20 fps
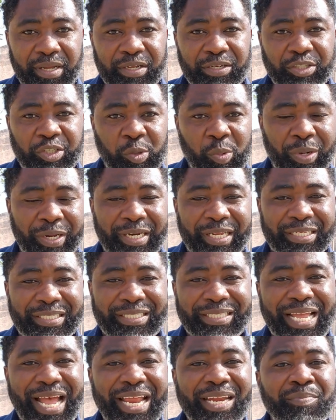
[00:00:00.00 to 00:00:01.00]
to
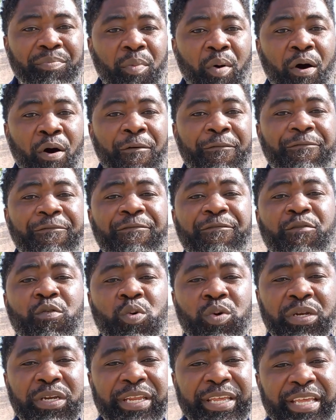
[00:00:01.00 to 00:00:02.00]
understand more
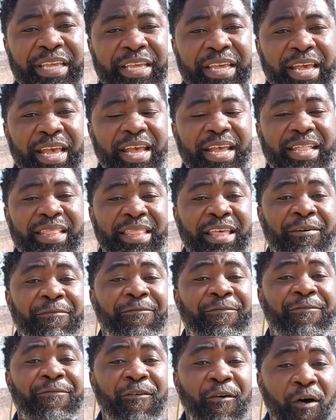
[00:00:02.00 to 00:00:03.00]
fully the
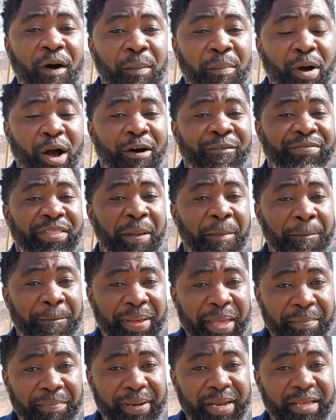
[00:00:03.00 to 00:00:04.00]
form of the
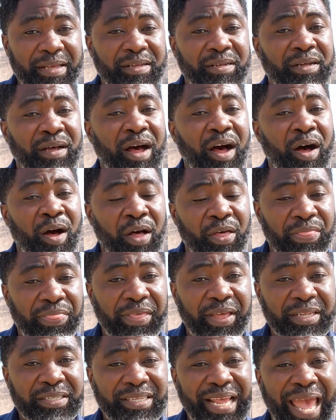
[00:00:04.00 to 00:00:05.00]
biblical
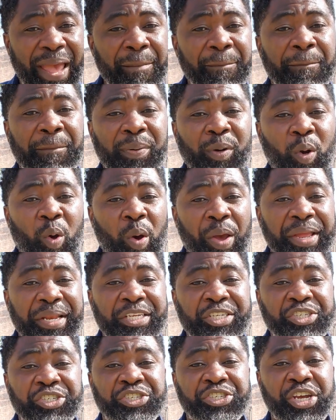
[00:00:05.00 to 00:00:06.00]
author's employed
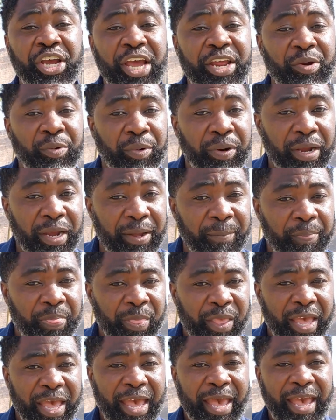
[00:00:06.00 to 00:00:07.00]
genre
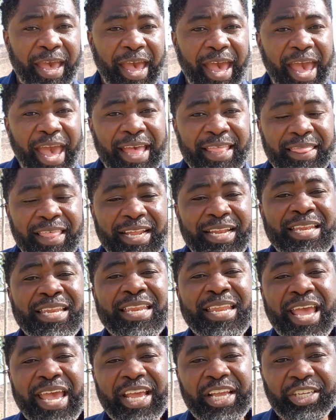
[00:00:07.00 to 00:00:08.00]
and the
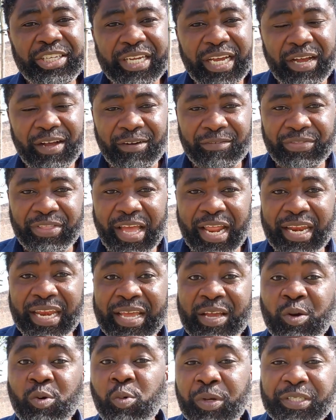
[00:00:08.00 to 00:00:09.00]
nature of their
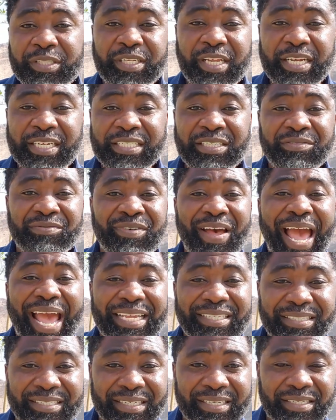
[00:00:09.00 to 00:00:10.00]
linguistic
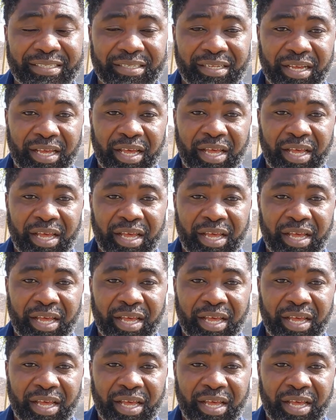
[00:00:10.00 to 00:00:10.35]
devices,